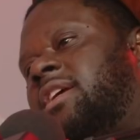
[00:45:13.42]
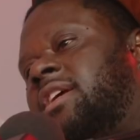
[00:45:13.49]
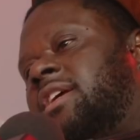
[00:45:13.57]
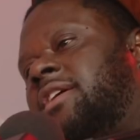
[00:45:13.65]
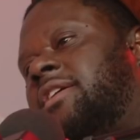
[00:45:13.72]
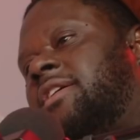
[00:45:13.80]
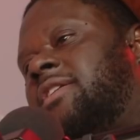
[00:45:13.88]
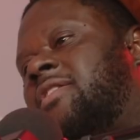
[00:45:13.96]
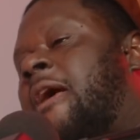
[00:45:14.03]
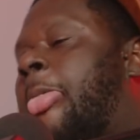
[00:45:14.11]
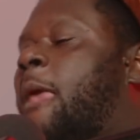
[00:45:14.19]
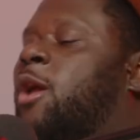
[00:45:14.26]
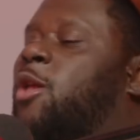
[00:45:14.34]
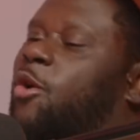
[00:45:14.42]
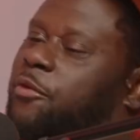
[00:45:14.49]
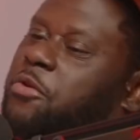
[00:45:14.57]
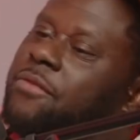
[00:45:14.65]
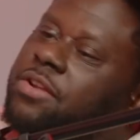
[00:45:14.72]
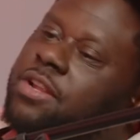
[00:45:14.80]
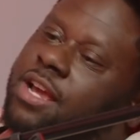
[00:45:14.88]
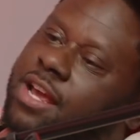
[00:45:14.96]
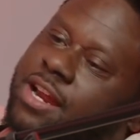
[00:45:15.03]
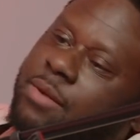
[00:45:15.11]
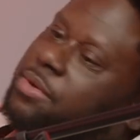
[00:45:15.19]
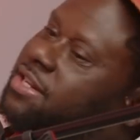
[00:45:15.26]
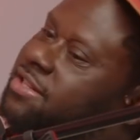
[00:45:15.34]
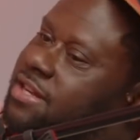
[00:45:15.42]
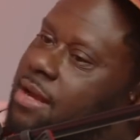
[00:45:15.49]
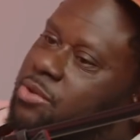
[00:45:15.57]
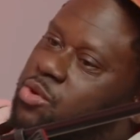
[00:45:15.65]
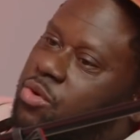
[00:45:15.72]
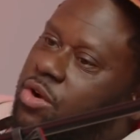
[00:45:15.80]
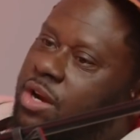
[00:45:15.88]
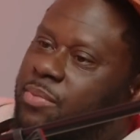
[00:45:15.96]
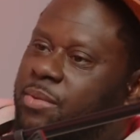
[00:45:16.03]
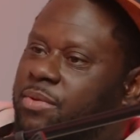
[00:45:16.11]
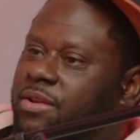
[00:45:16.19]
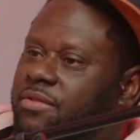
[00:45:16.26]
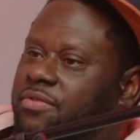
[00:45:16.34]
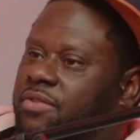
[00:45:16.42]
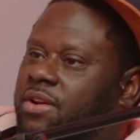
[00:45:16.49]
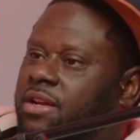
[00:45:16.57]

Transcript: they don't listen. Yo, if you ever look at it, it'd be the same two hundred people in the front.